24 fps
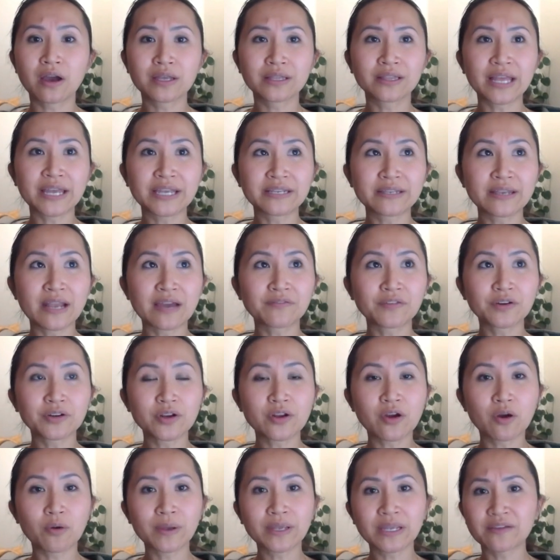like never
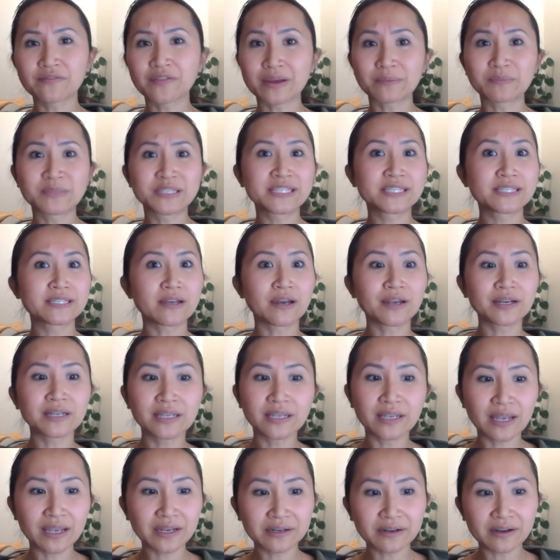knowing if I'm
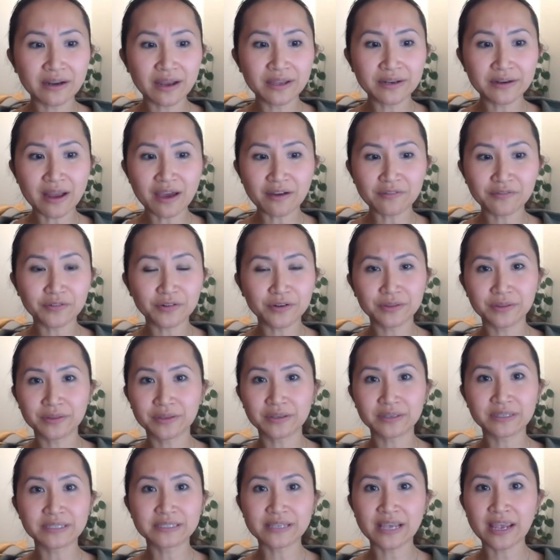studying enough for the
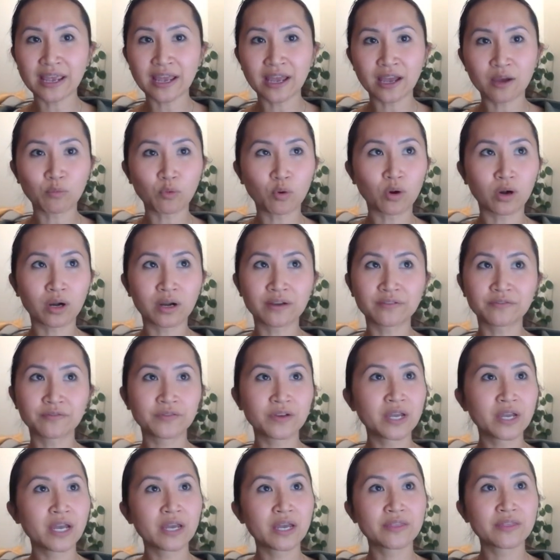exam, or if
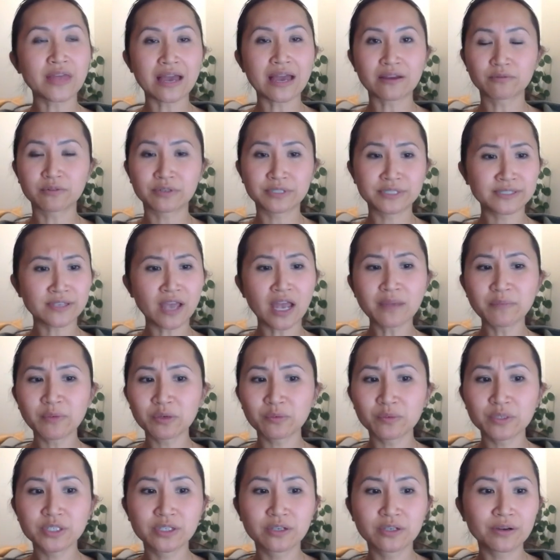that
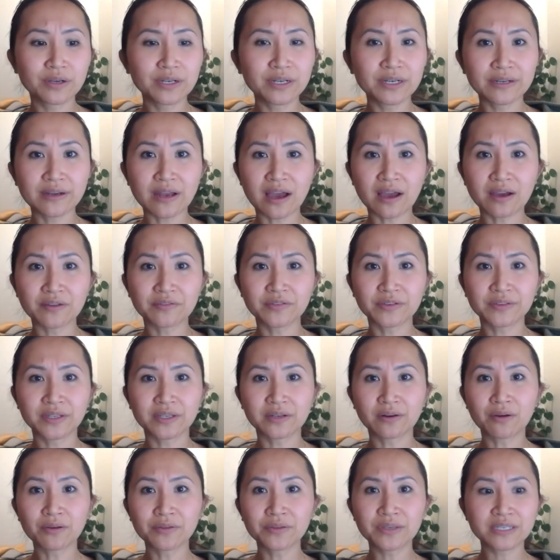assignment was good enough. And
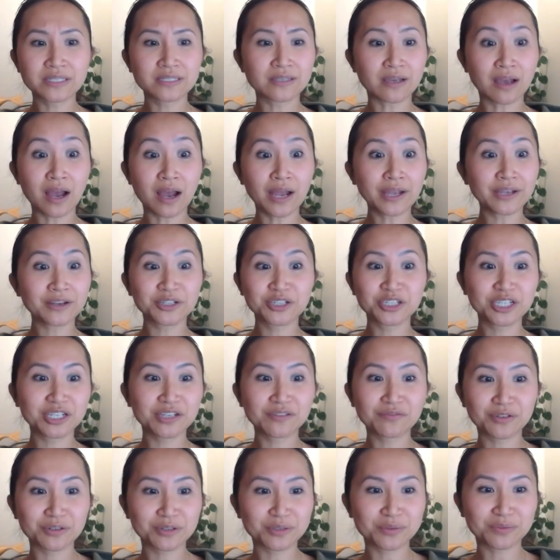then all these high
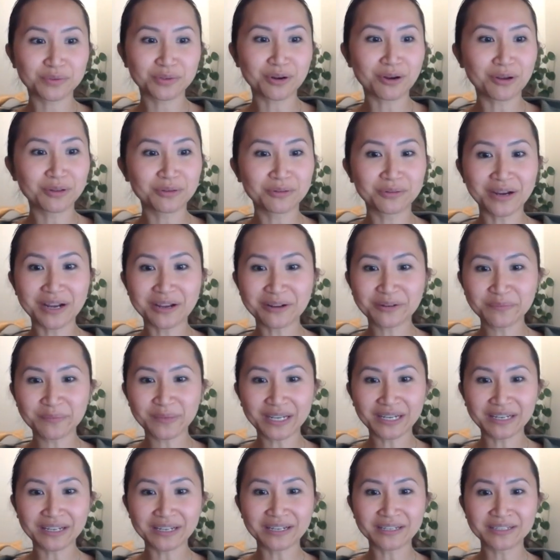achievers were all around
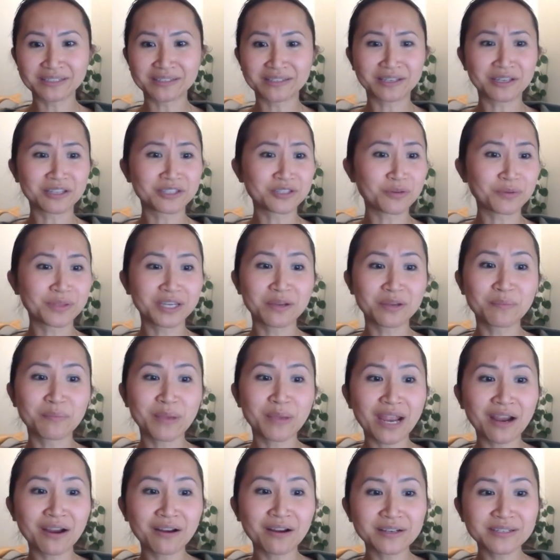me. And so the
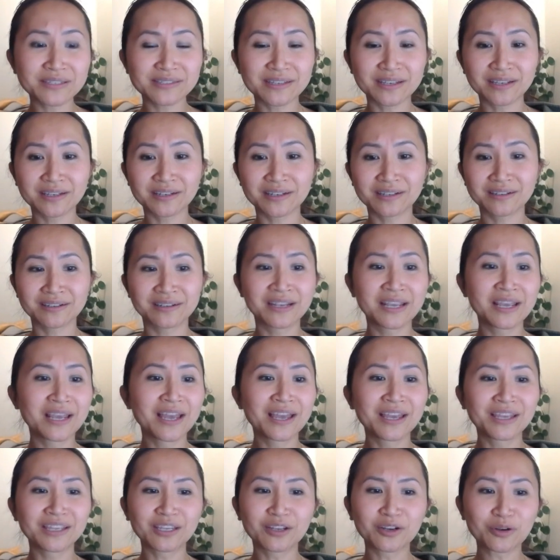comparison, and,
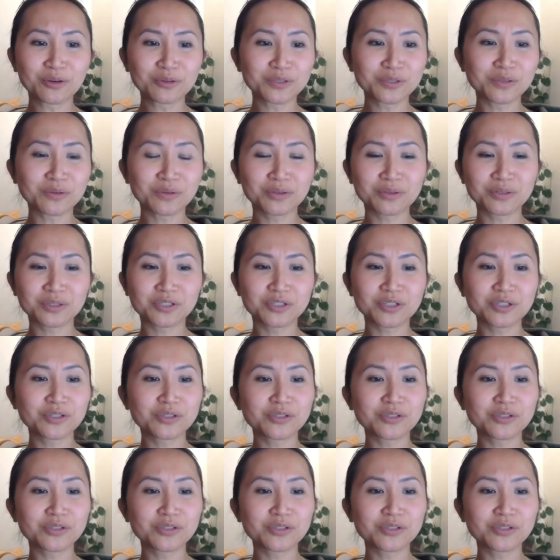you know, so there